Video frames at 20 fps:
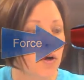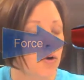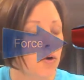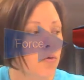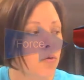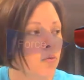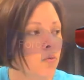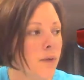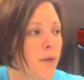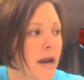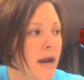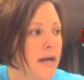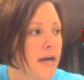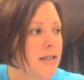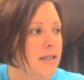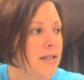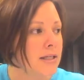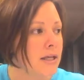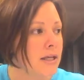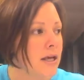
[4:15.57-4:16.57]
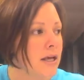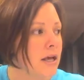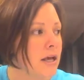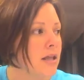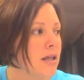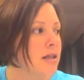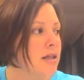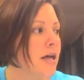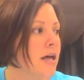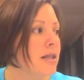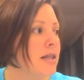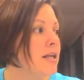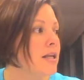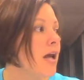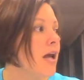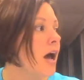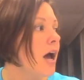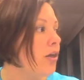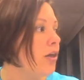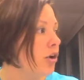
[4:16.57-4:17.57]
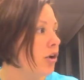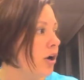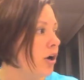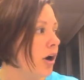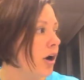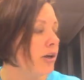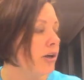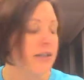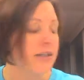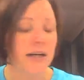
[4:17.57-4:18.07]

rate than the other car did.